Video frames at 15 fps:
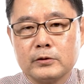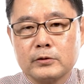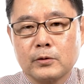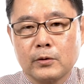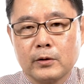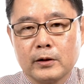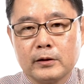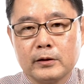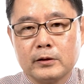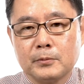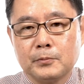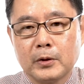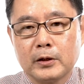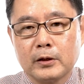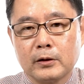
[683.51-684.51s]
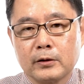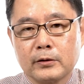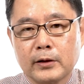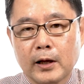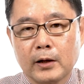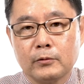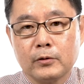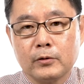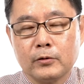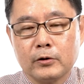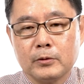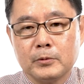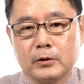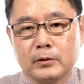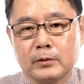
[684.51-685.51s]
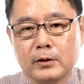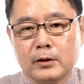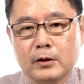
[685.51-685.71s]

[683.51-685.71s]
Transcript: is critically dependent on thyroid hormone.